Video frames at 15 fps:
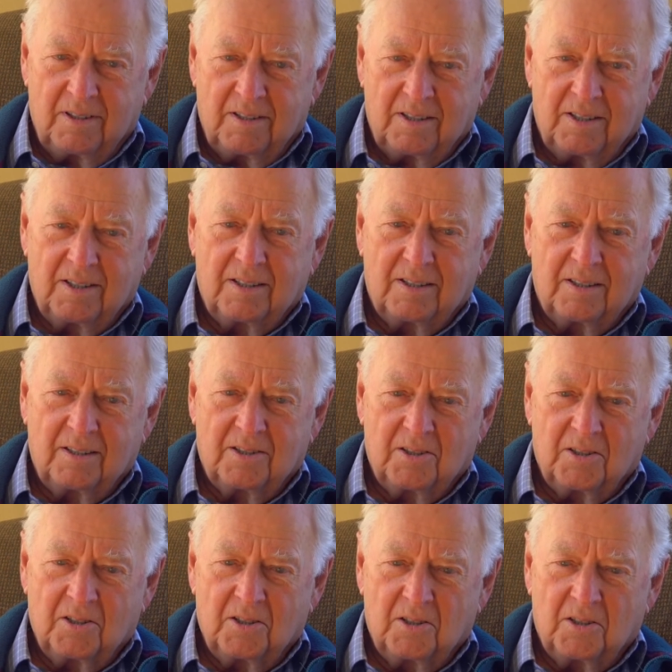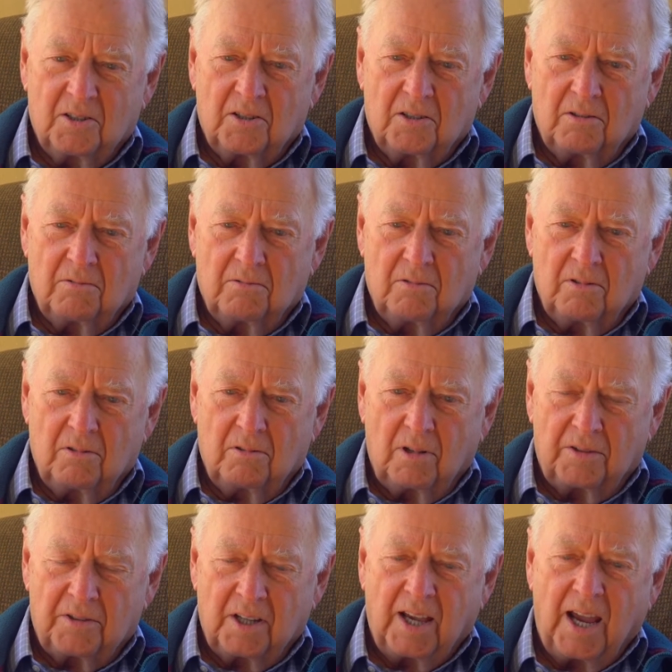
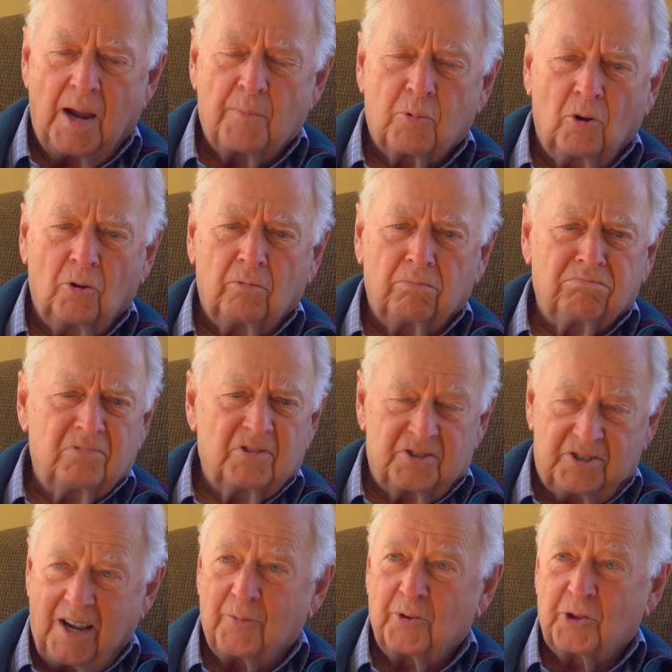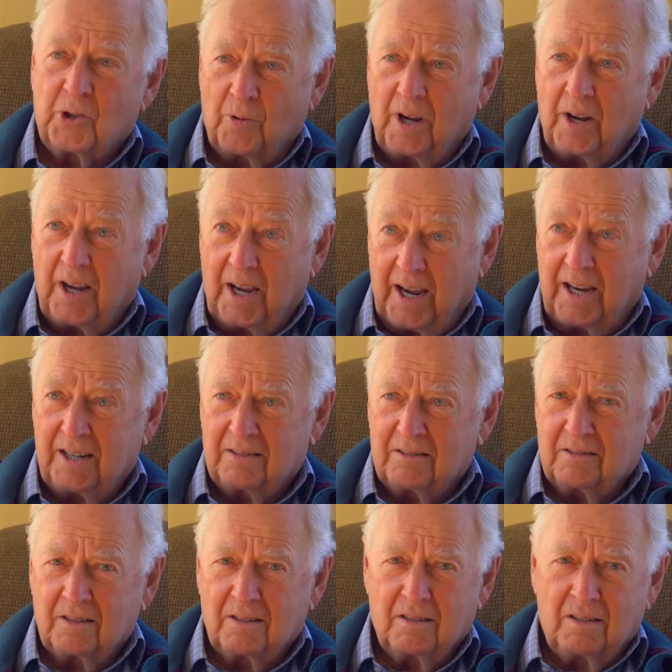I think April 7th or 8th,
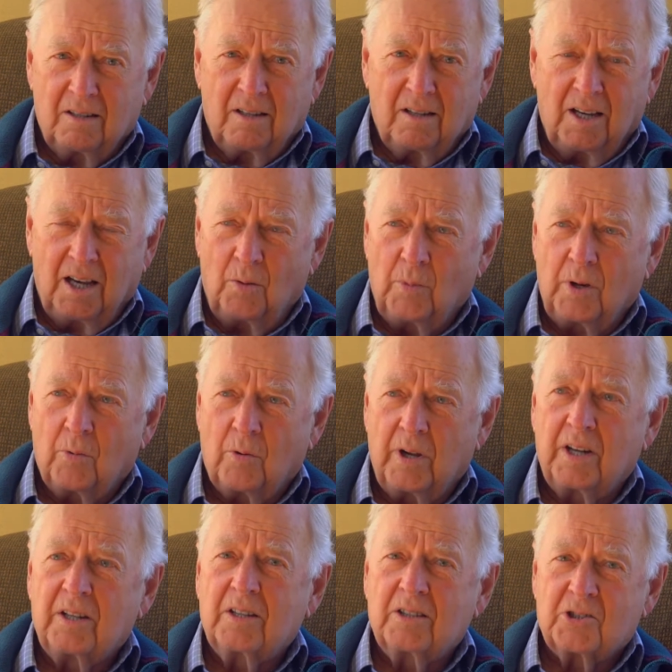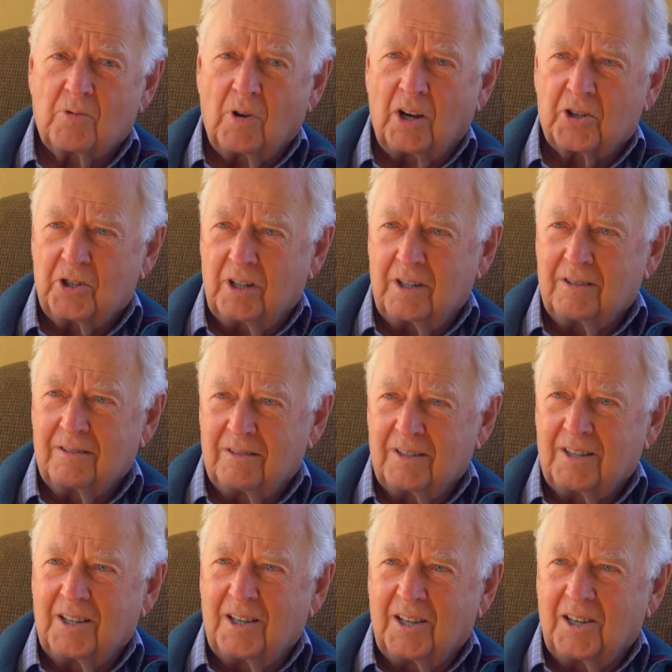and we were in construction
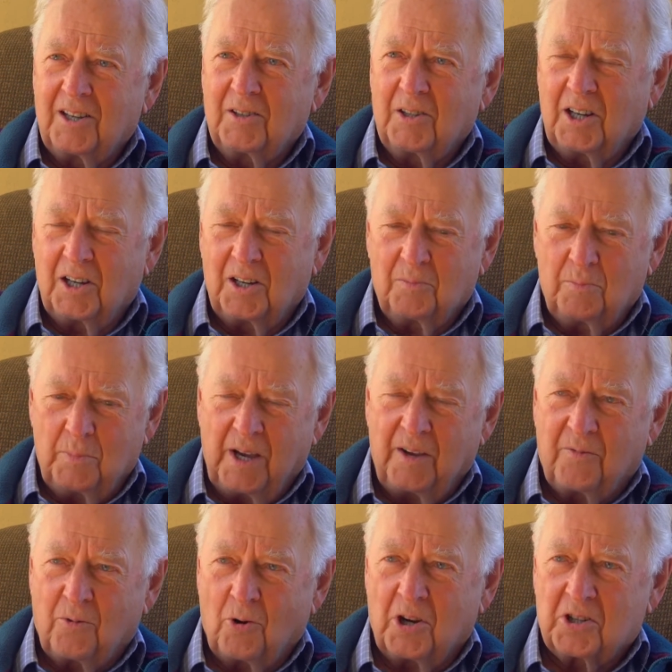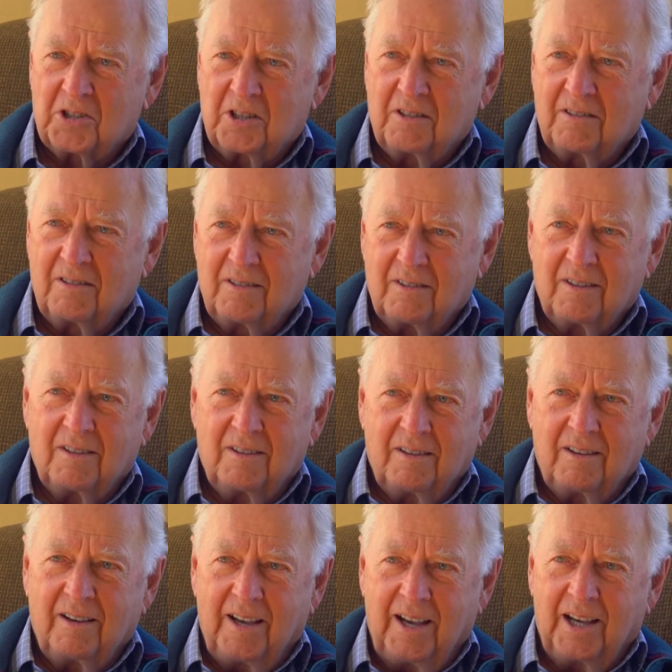May 1st.
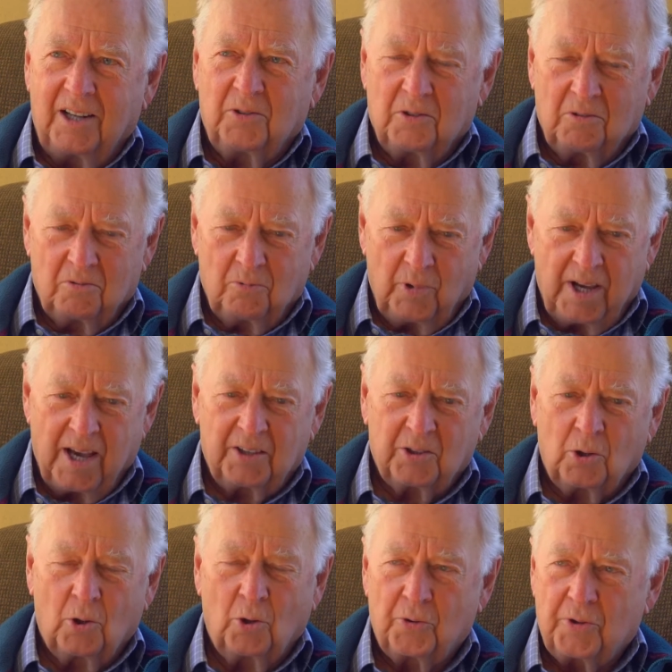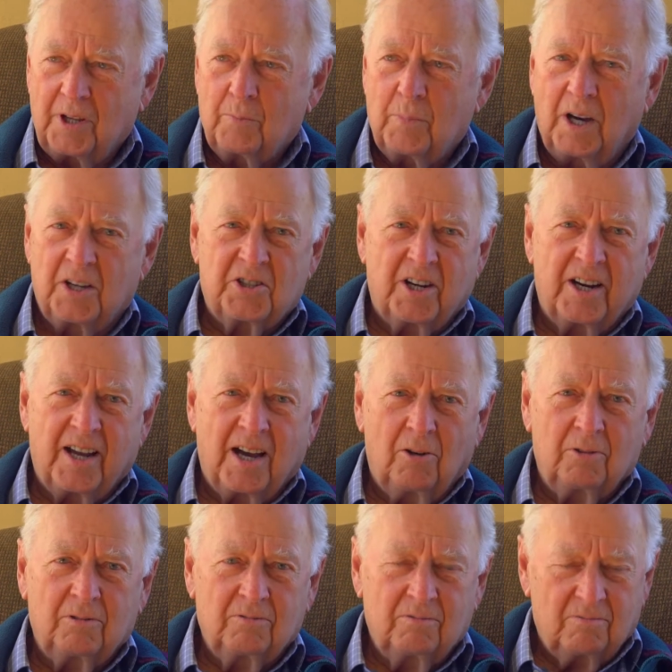And we had the whole thing budgeted out.